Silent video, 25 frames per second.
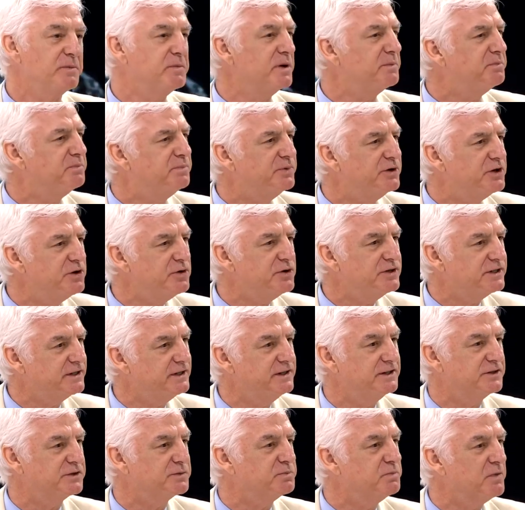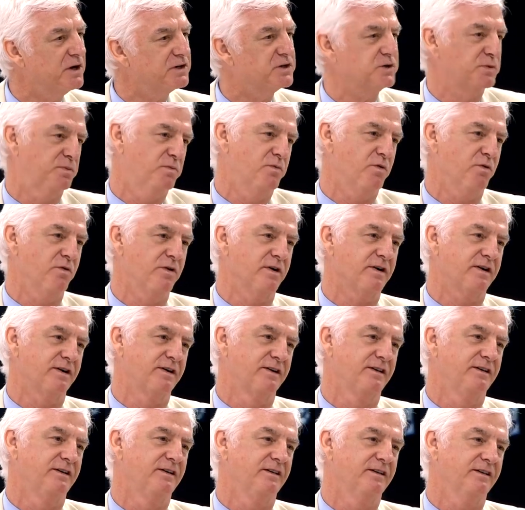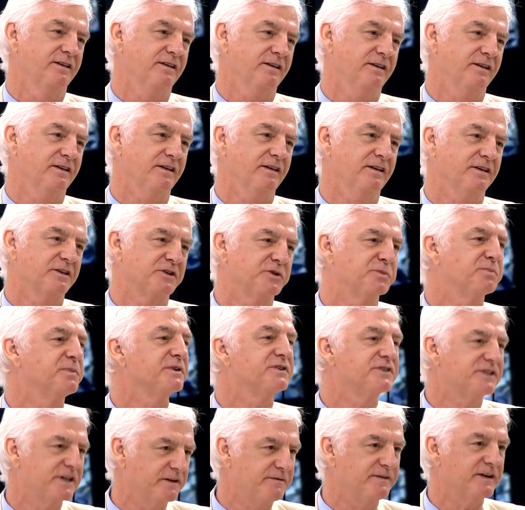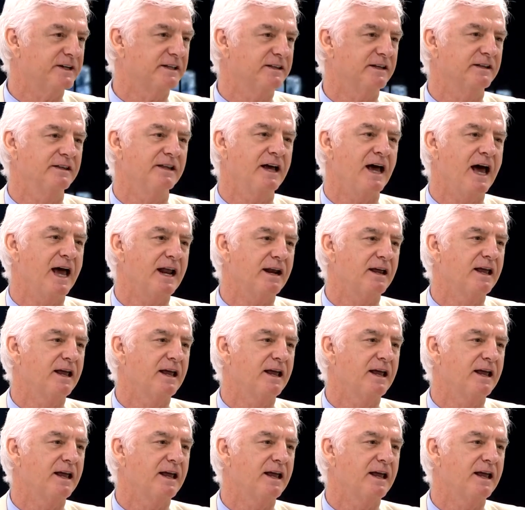but beauty is much more specific than that.